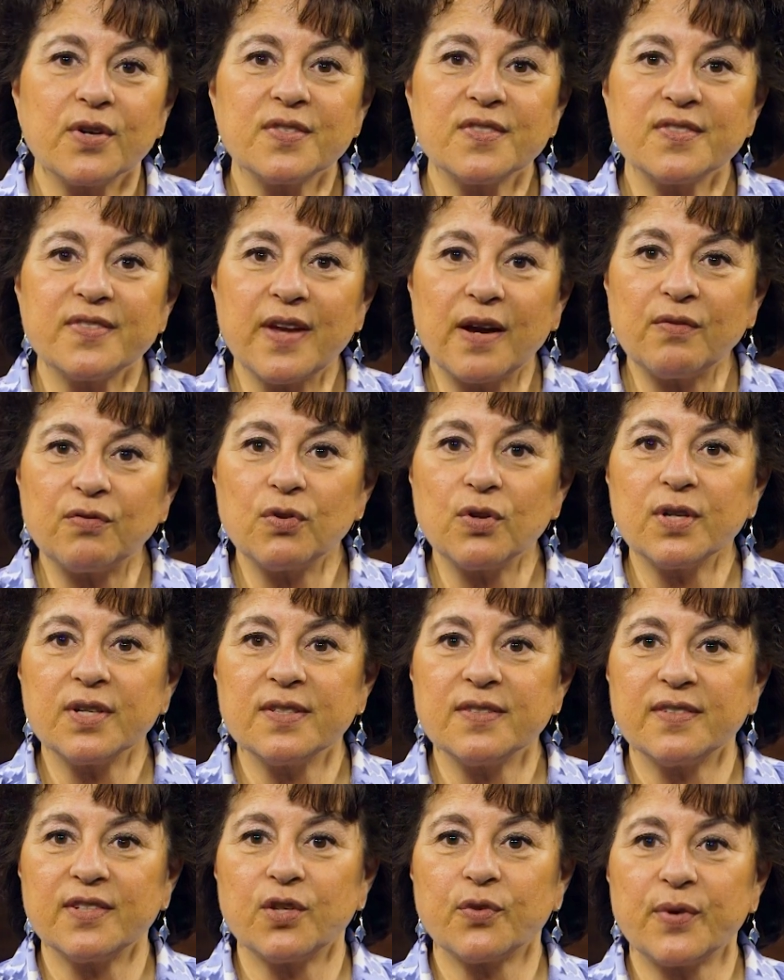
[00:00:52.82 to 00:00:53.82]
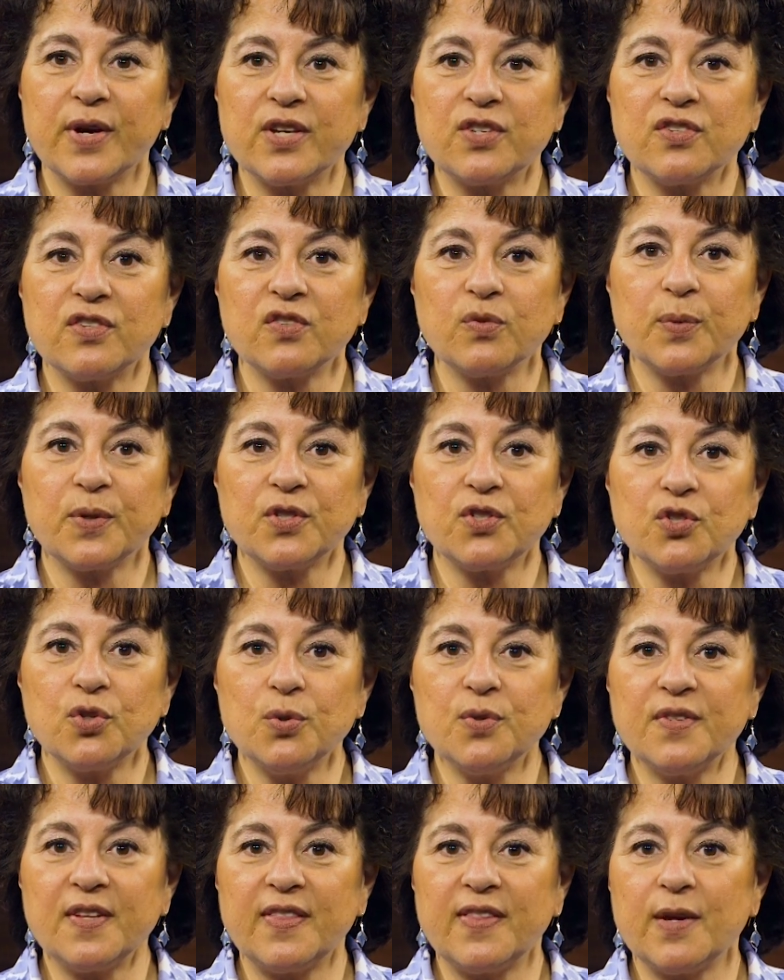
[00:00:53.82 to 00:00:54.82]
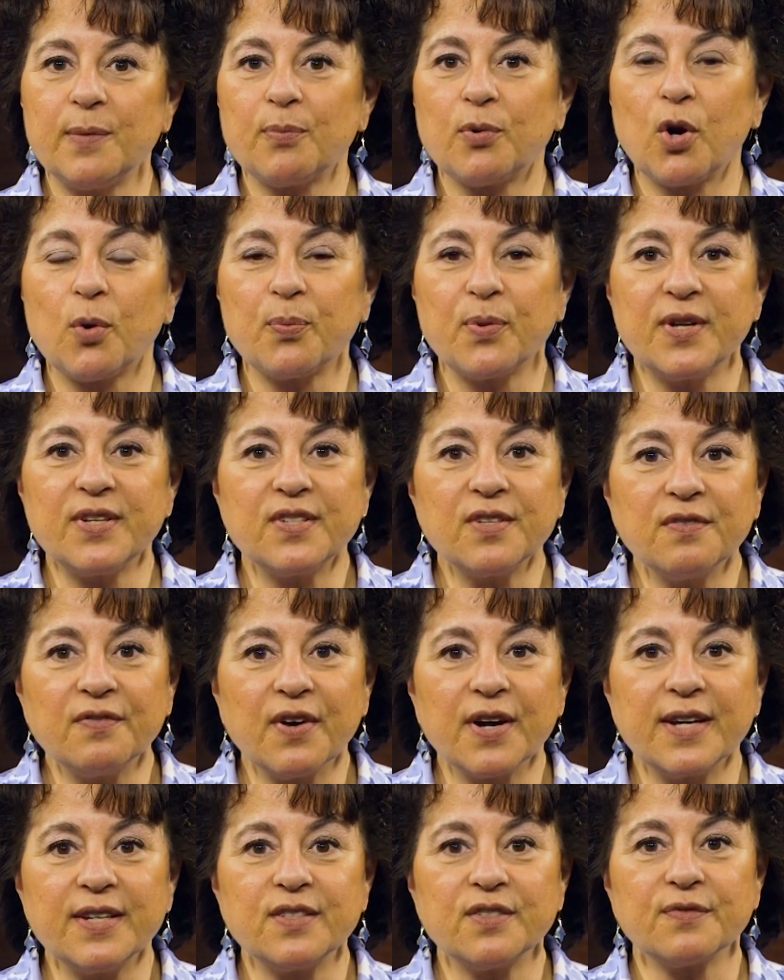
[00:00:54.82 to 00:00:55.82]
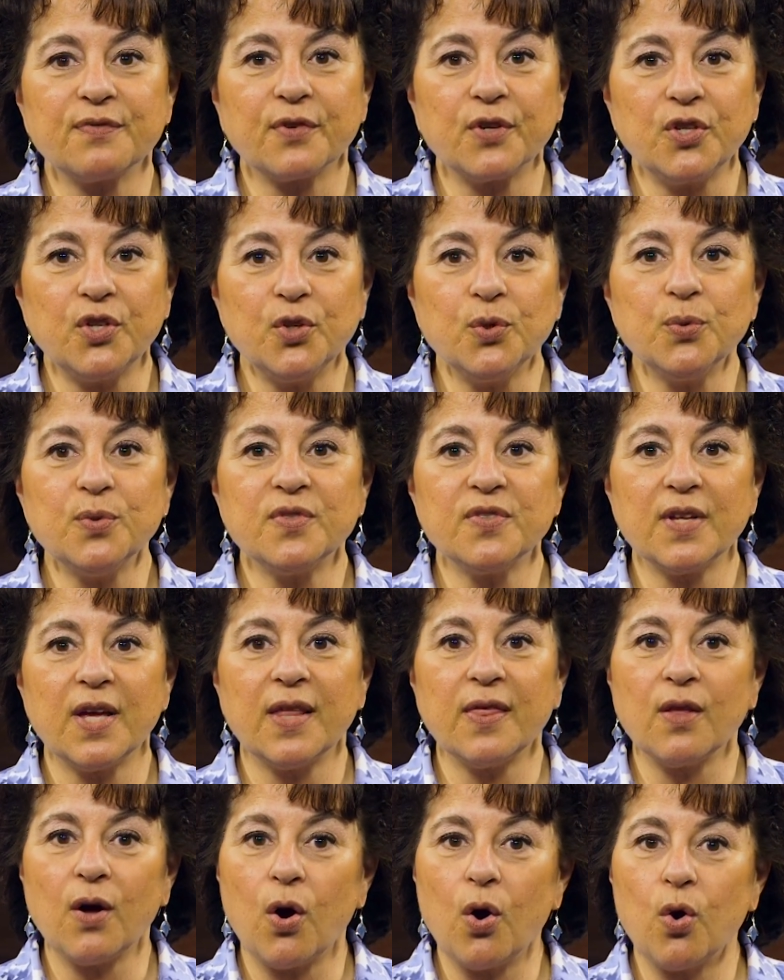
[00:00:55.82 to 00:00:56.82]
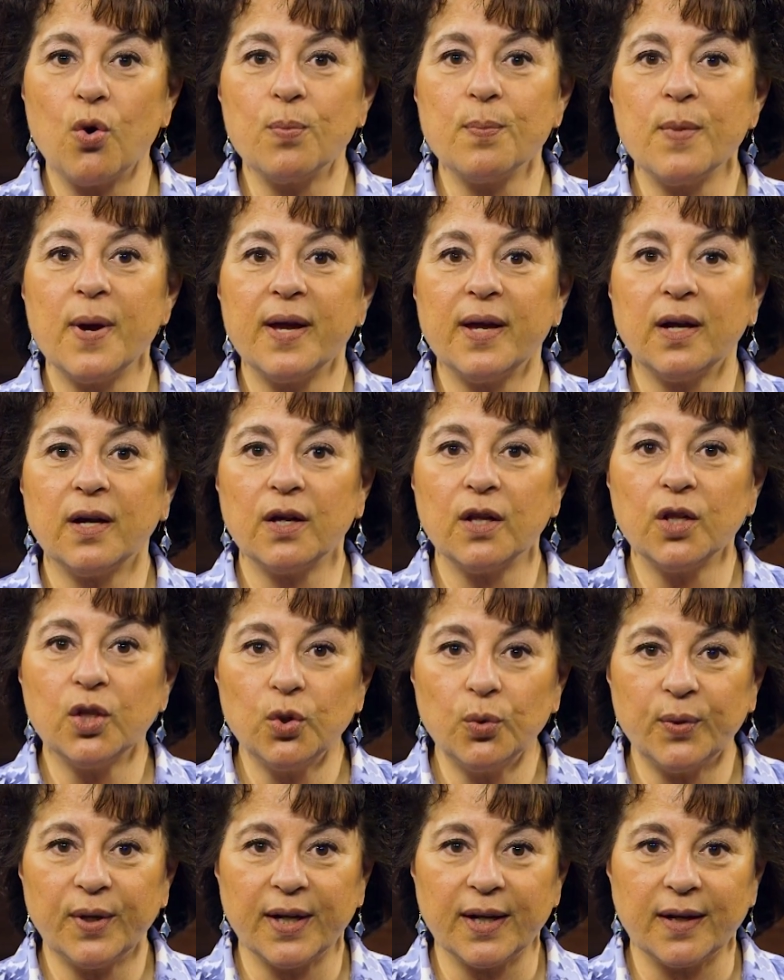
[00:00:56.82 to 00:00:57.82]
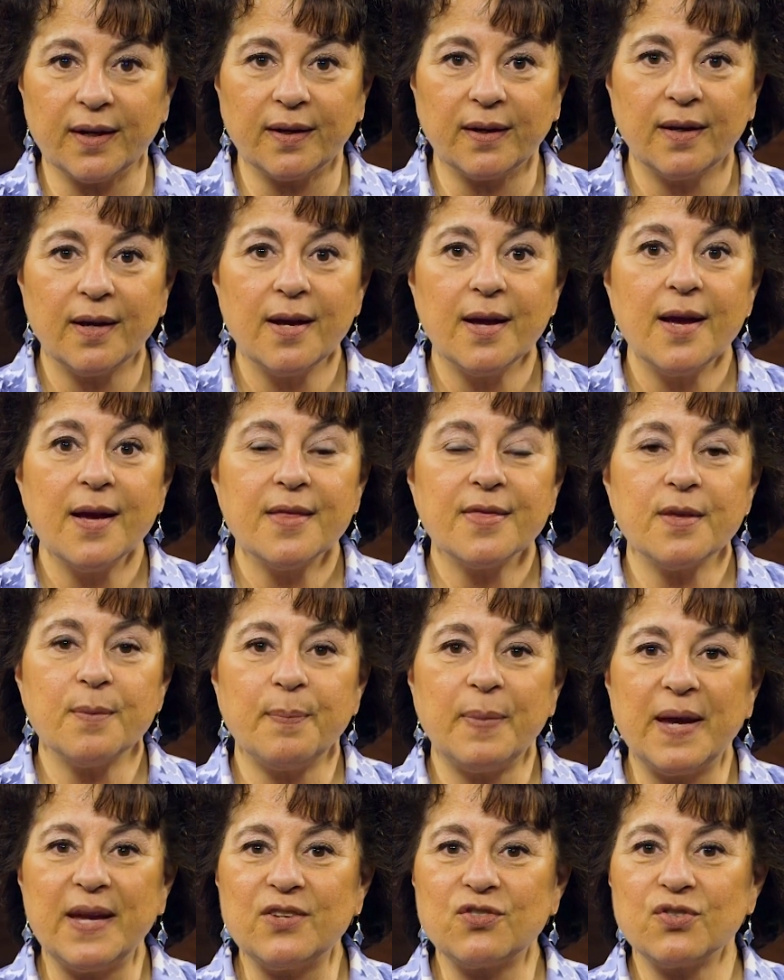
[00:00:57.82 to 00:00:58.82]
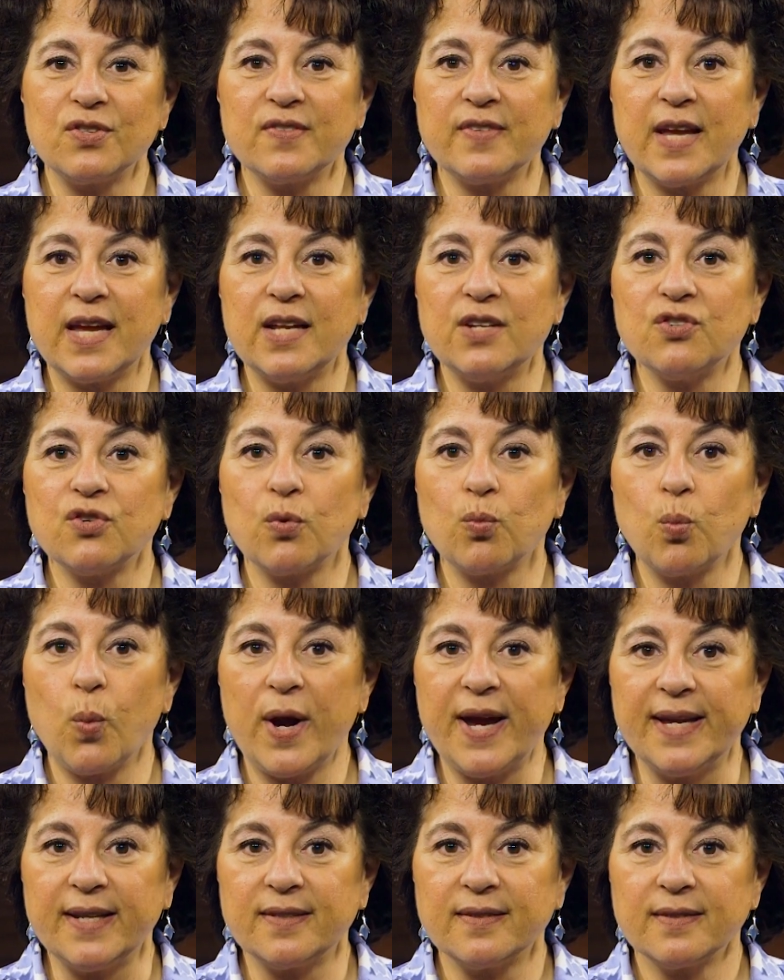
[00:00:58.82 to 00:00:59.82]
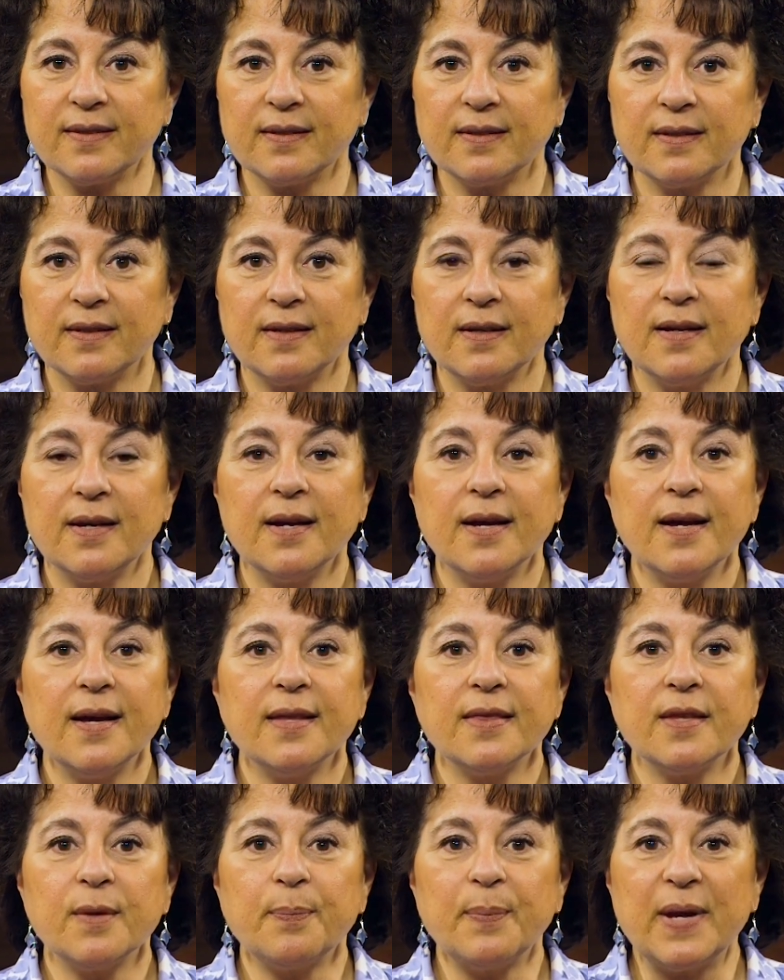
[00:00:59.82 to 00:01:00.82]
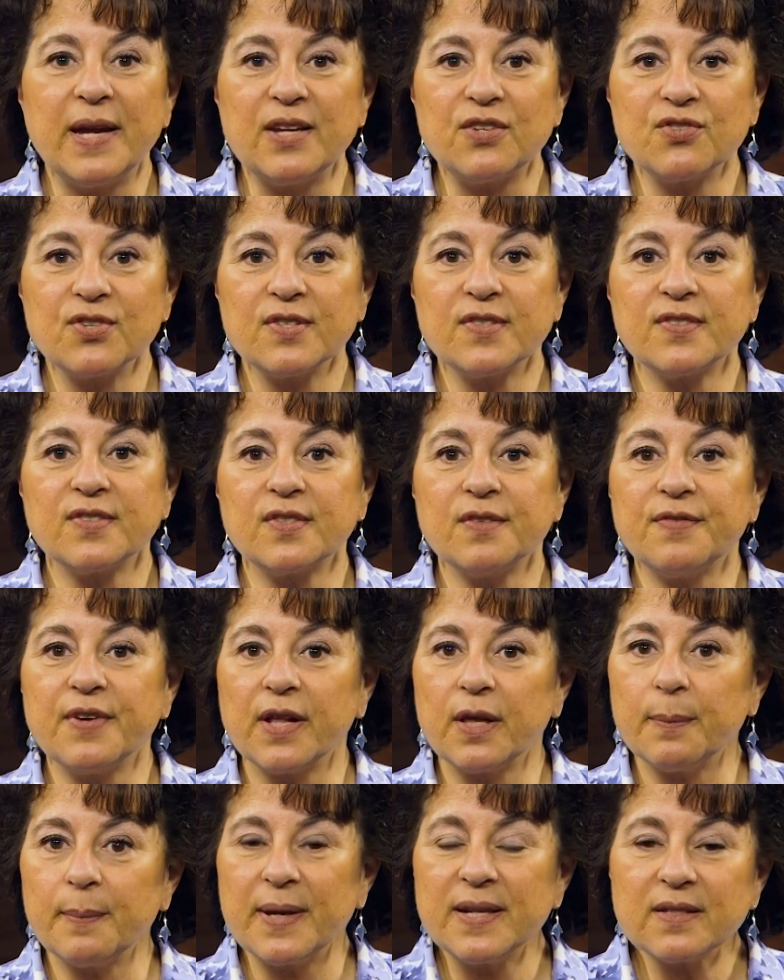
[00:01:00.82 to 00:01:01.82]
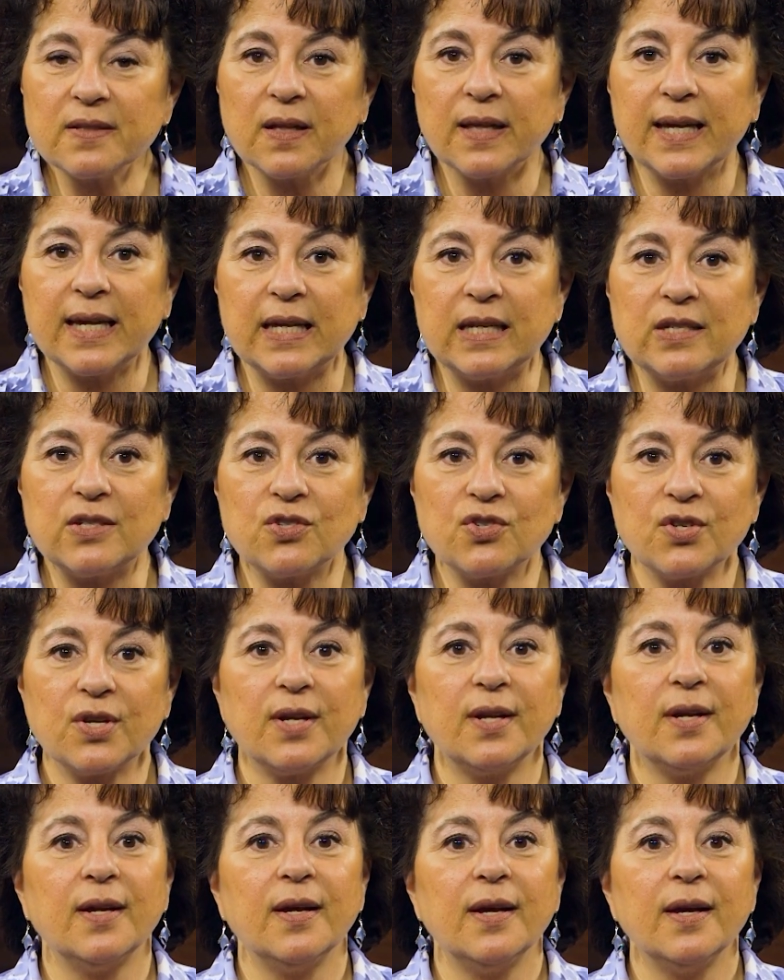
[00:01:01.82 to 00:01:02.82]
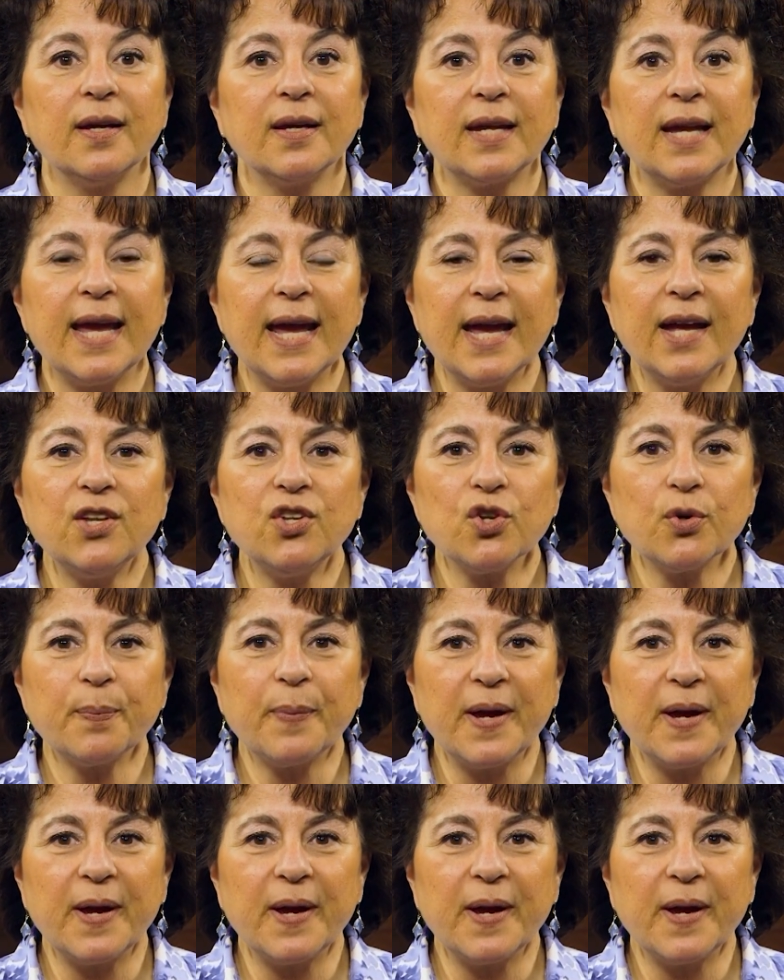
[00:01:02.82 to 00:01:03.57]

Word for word: are several considerations when choosing the appropriate device for use in the home, including the patient's age and weight, the patient's developmental age, can your